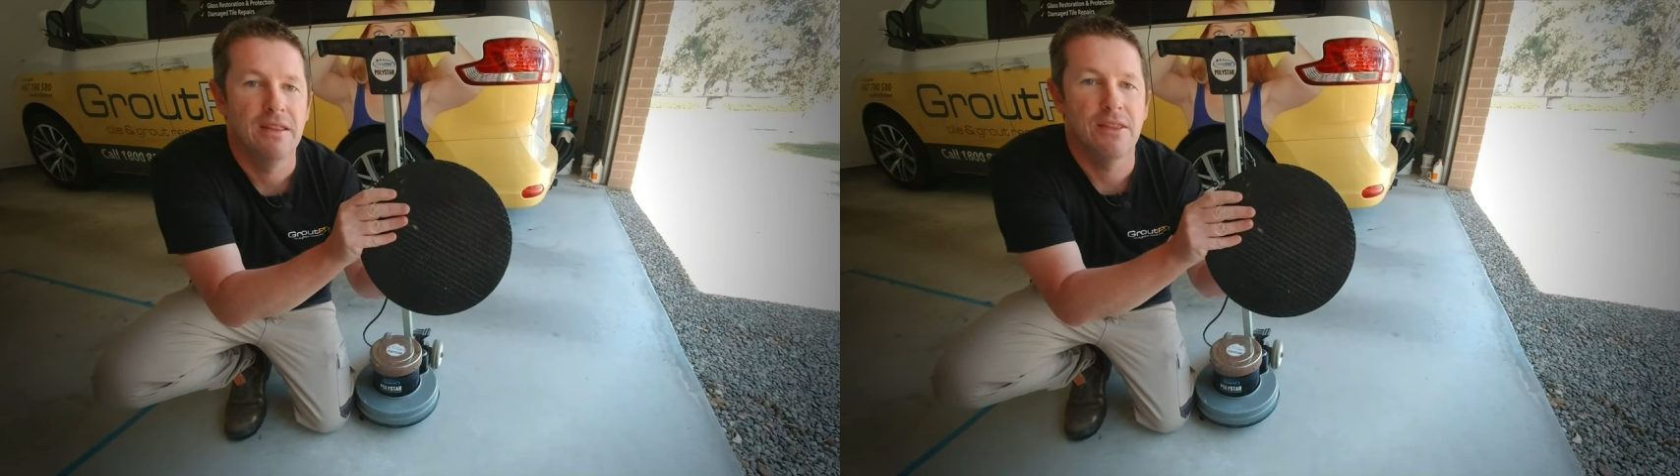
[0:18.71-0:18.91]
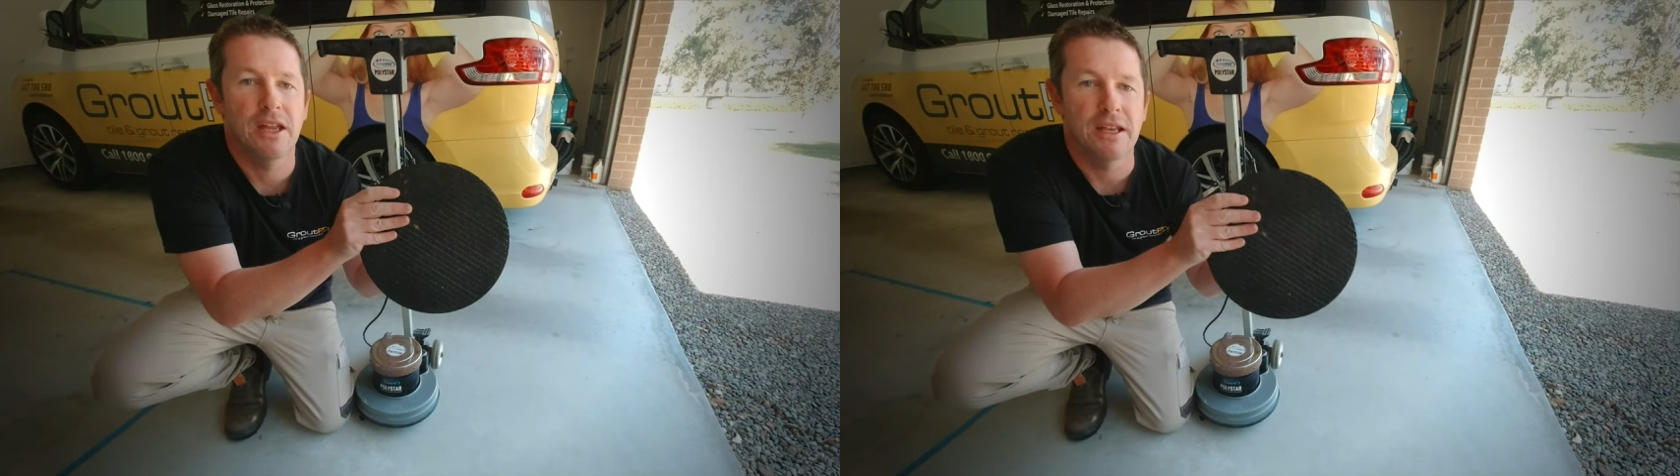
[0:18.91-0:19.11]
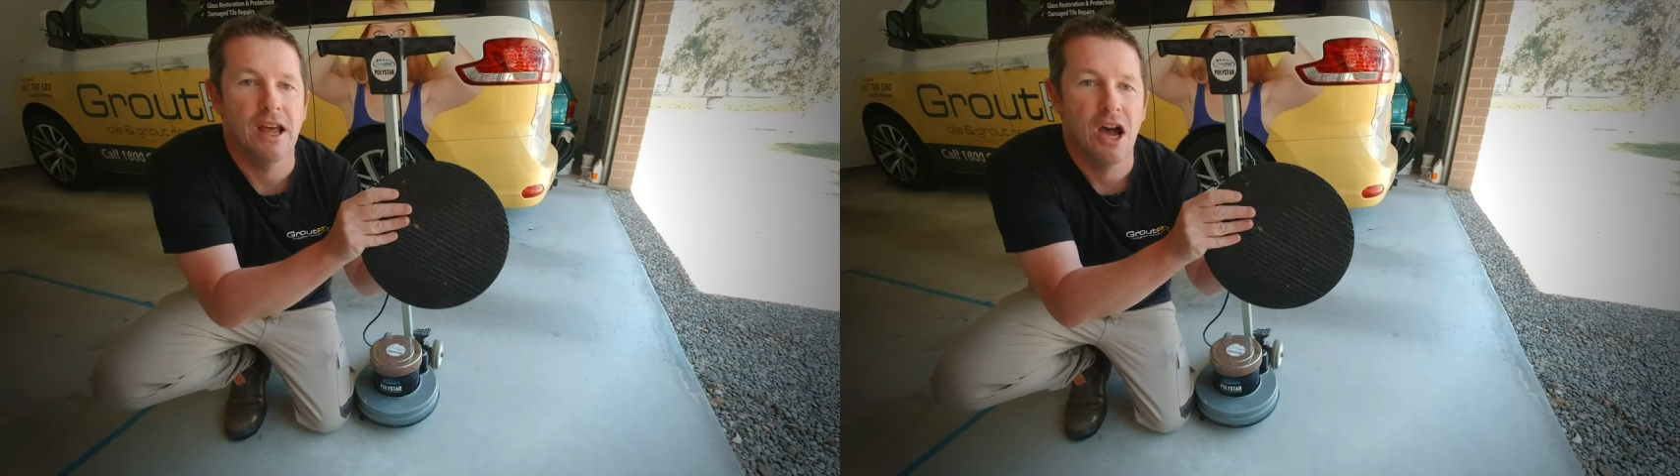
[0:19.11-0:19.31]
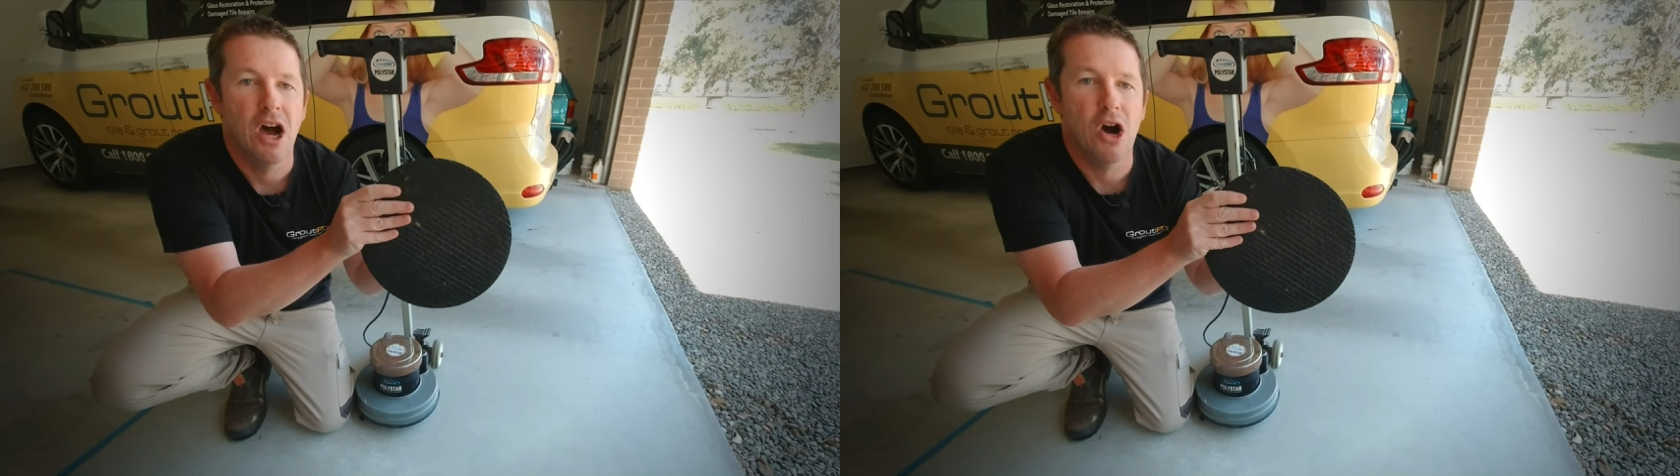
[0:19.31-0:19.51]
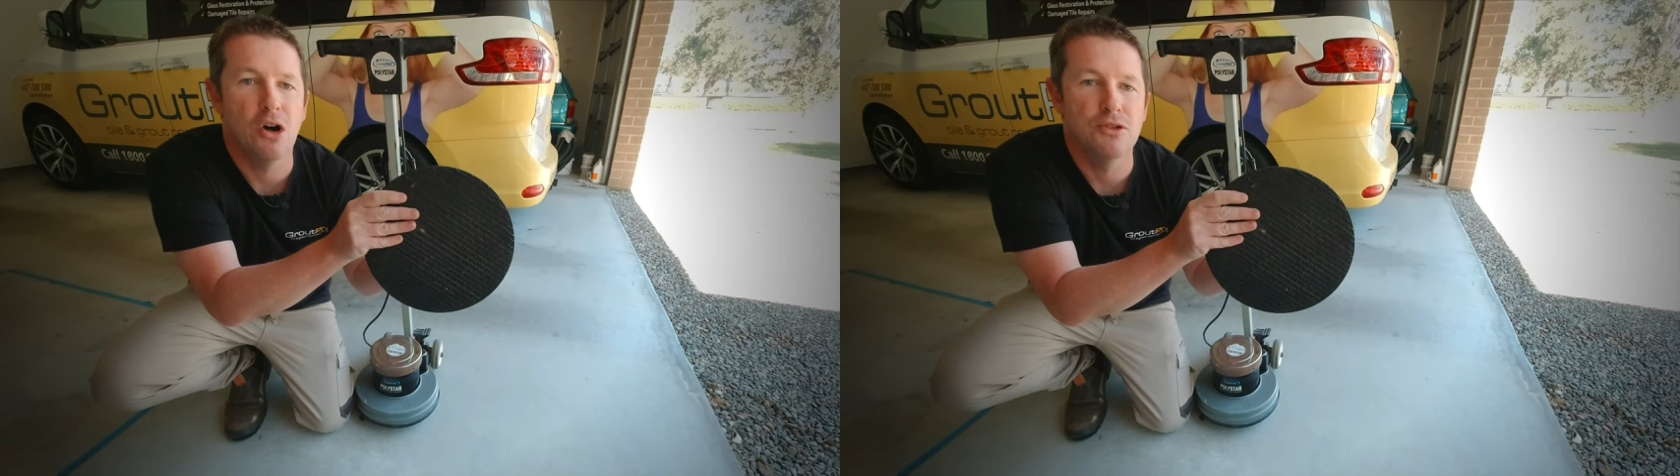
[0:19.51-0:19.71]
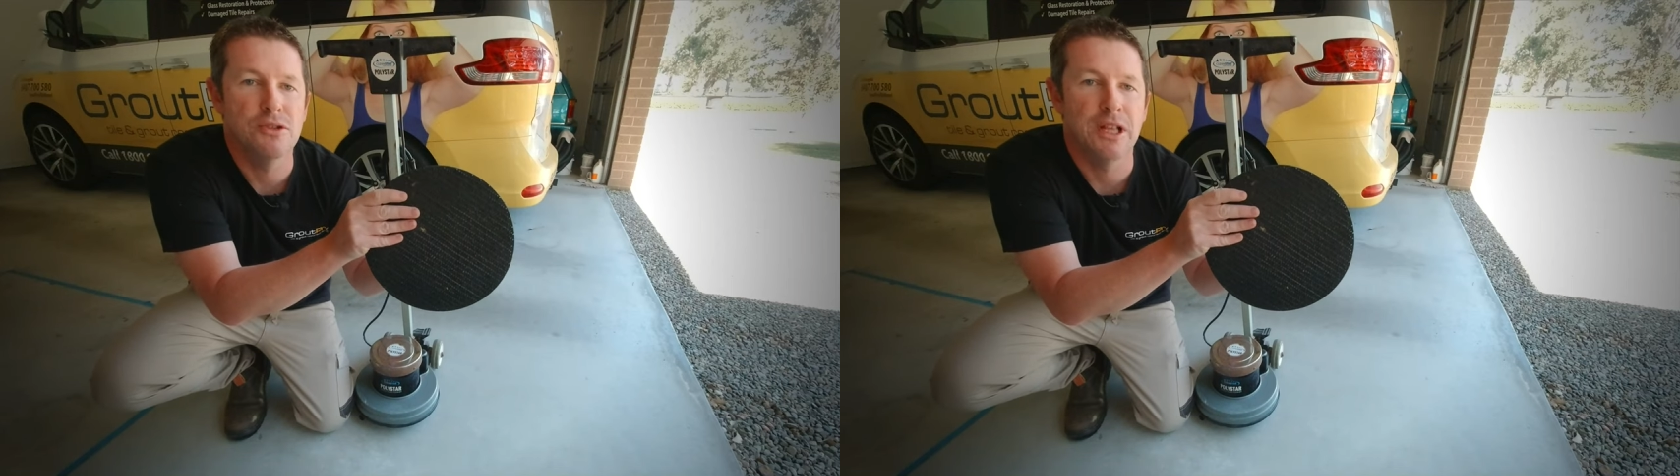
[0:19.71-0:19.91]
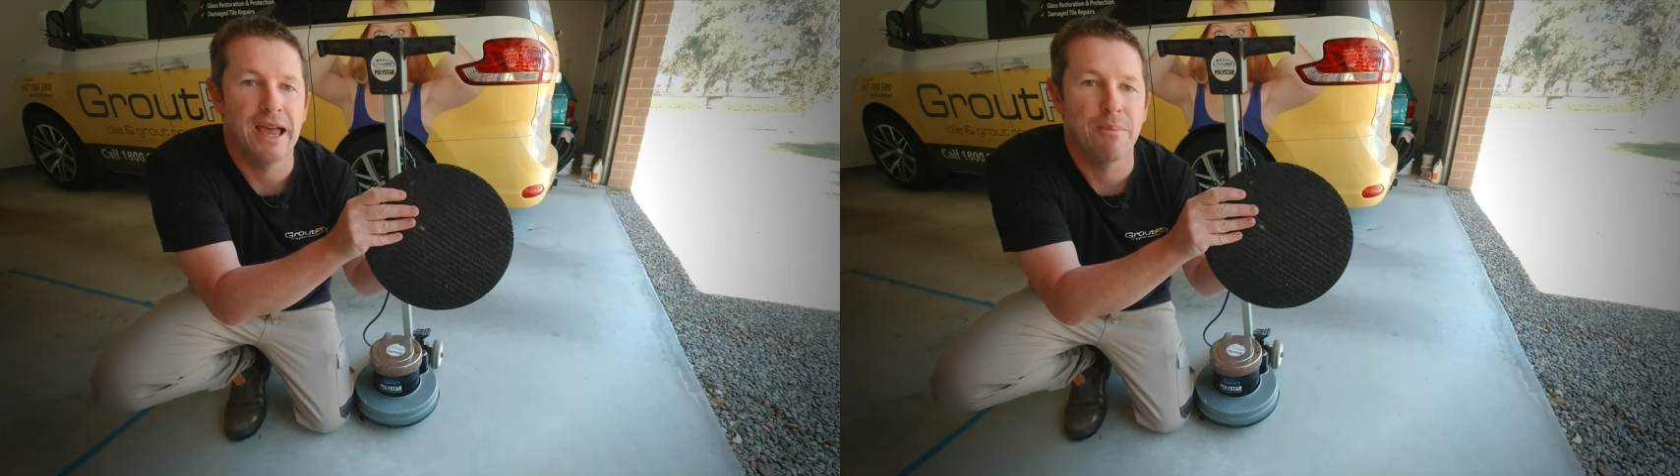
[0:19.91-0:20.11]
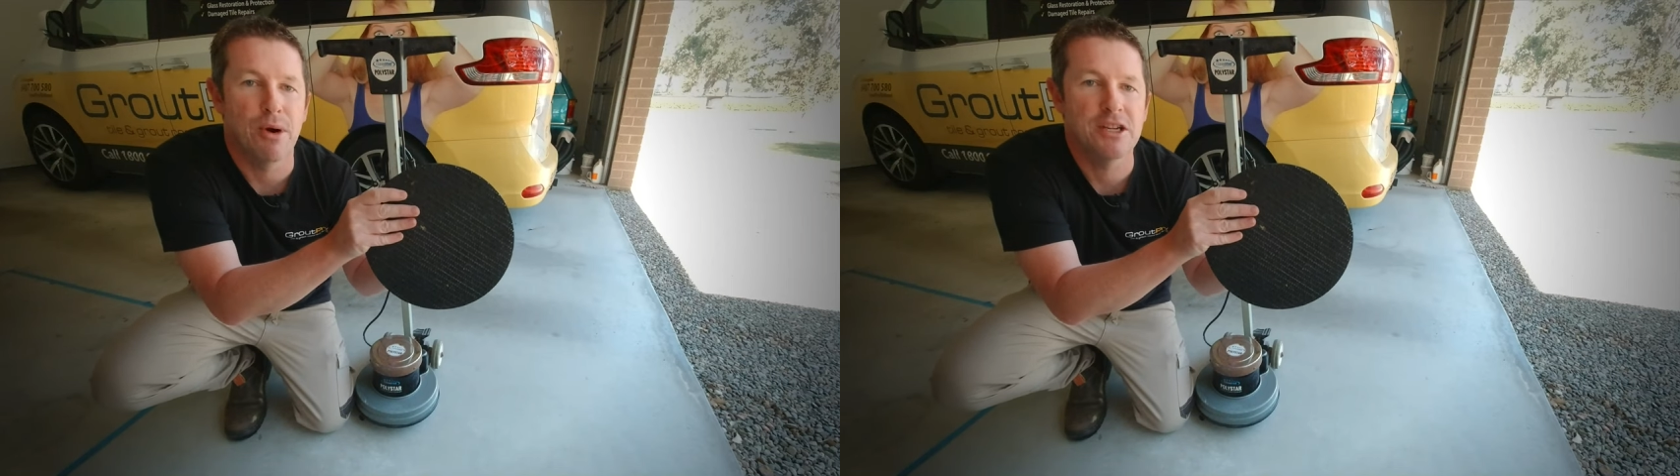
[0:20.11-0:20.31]
that holds all
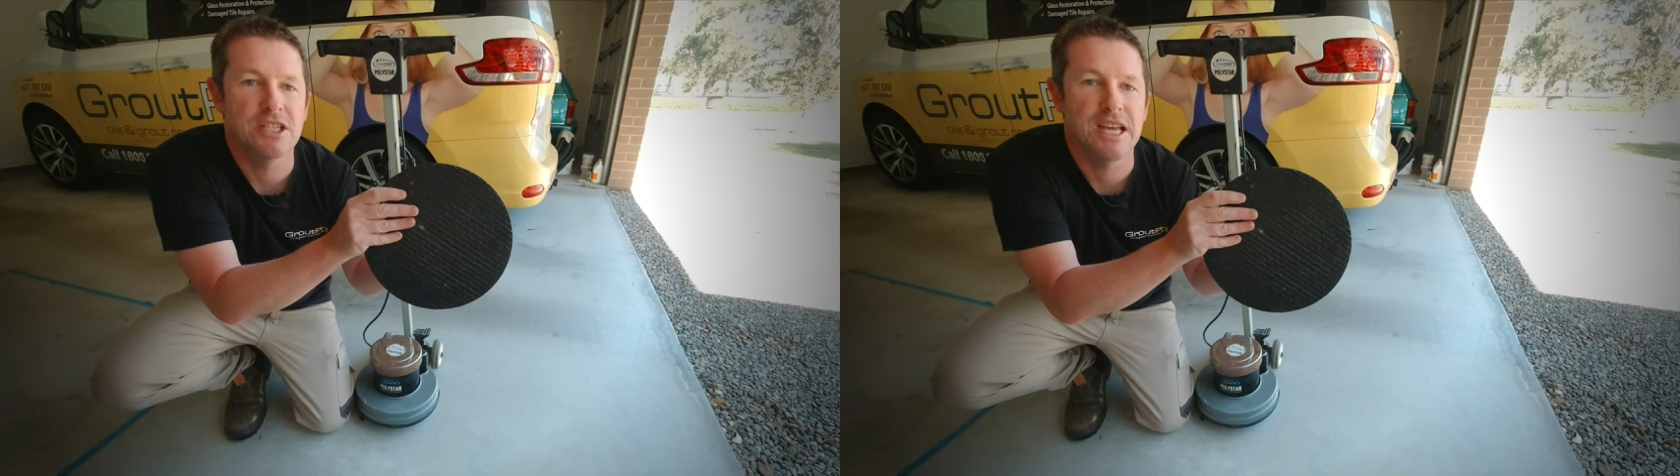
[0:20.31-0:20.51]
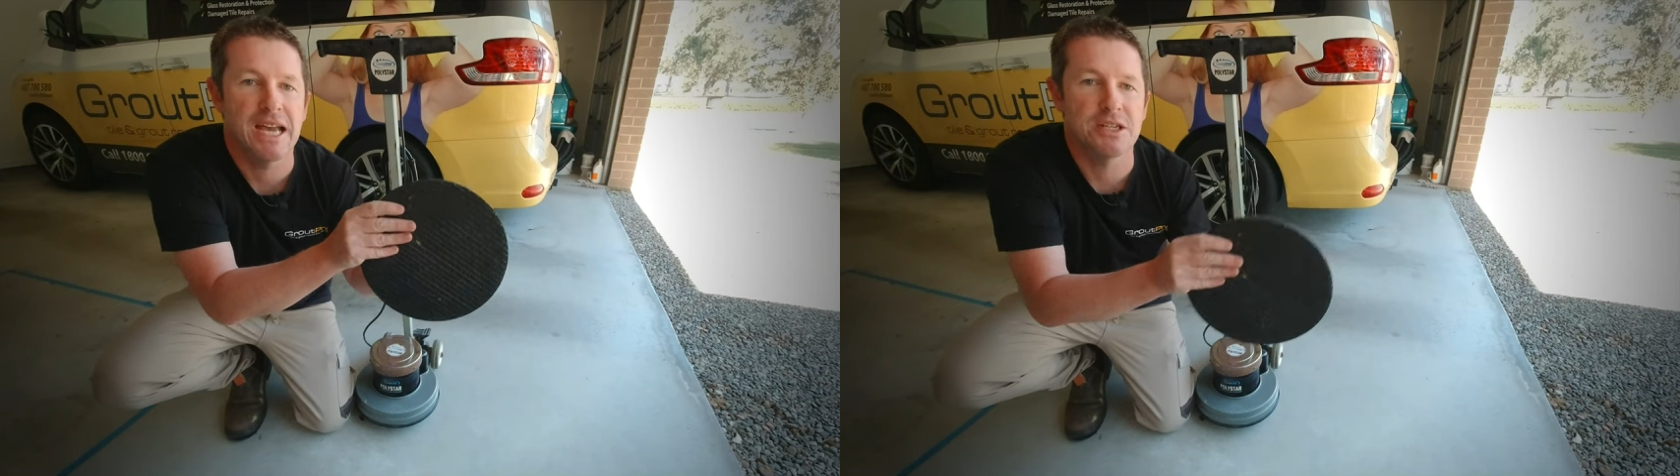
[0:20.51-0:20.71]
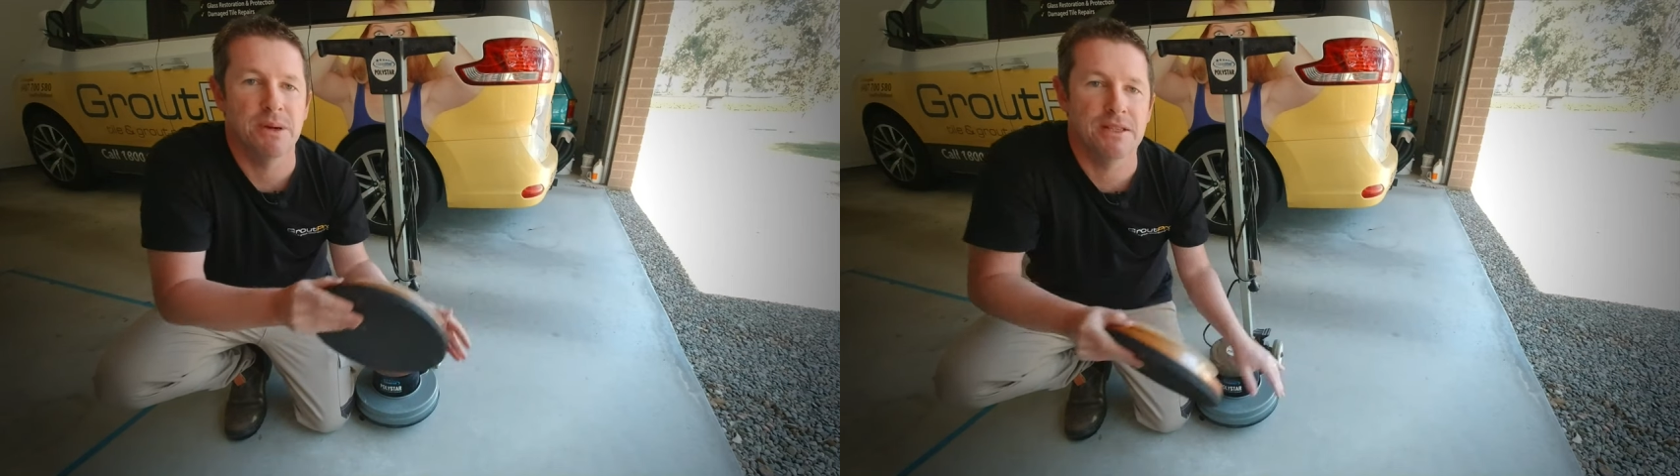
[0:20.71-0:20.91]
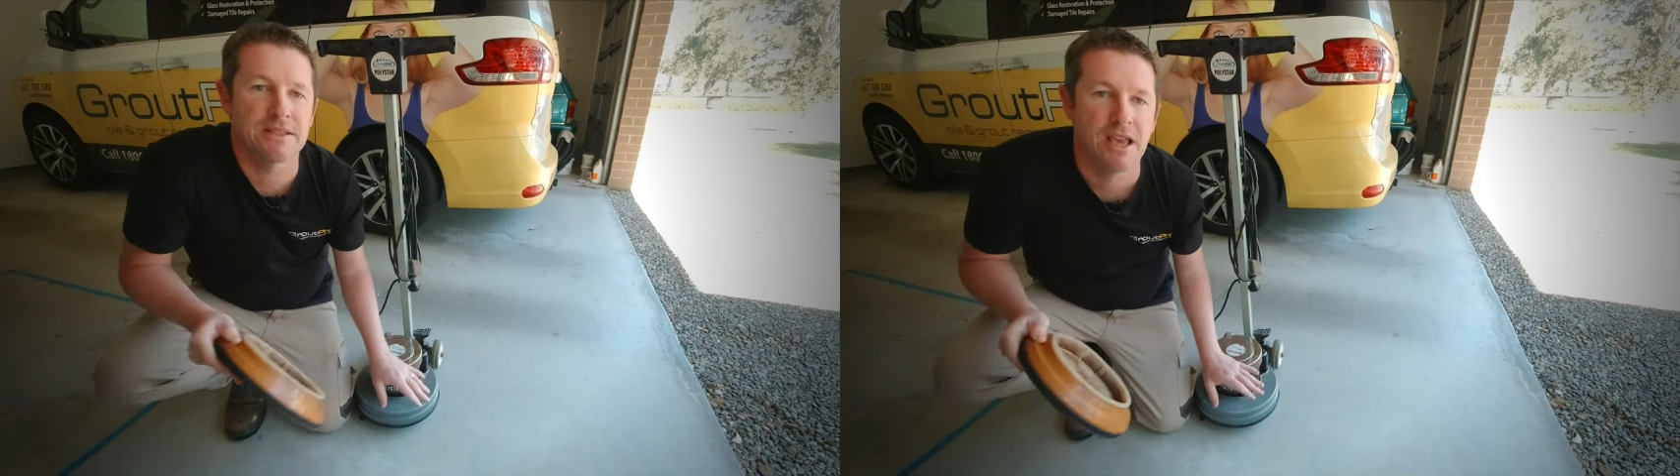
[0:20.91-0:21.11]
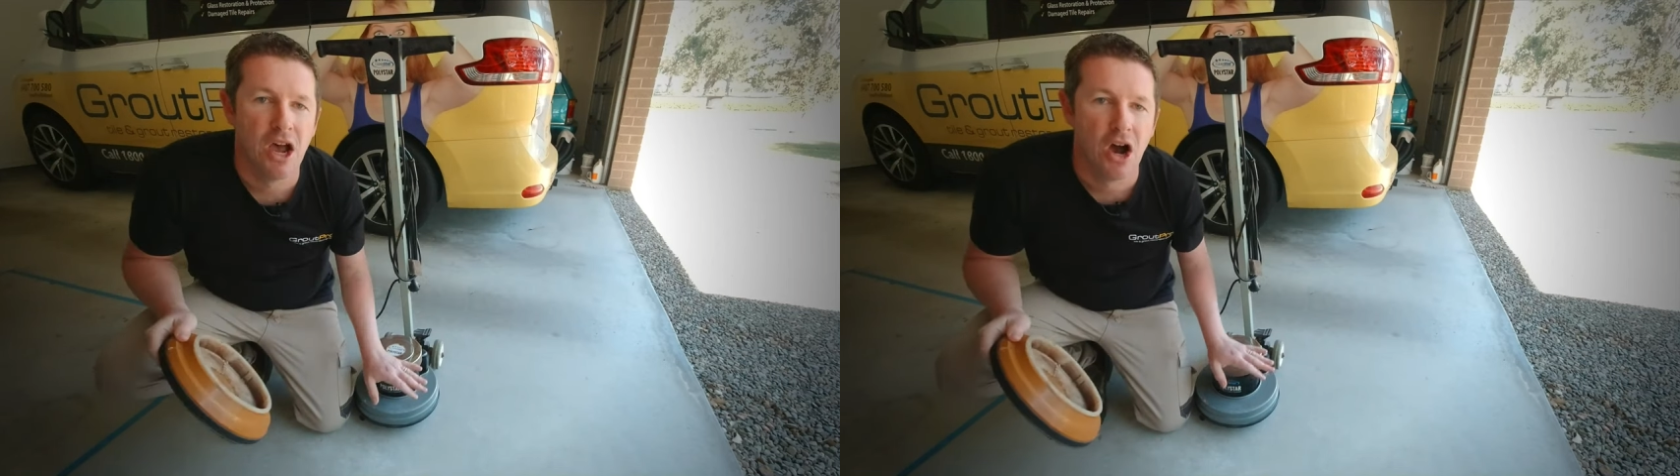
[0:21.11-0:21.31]
our brush attachments